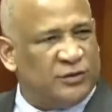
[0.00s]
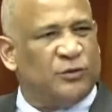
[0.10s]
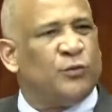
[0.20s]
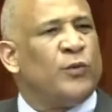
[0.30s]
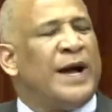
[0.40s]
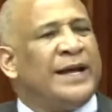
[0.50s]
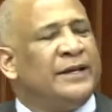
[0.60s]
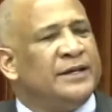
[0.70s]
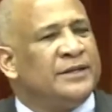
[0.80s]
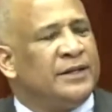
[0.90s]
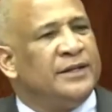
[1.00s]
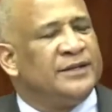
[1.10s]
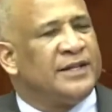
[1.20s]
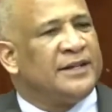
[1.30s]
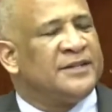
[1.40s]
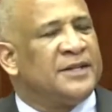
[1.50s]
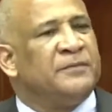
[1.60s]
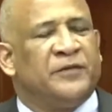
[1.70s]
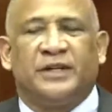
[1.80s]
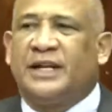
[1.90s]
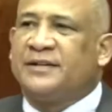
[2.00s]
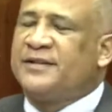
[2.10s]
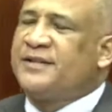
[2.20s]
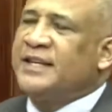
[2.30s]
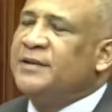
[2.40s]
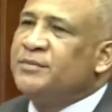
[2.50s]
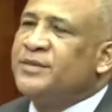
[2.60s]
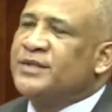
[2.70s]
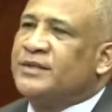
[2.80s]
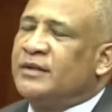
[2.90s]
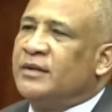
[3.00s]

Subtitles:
to why it is that something that seems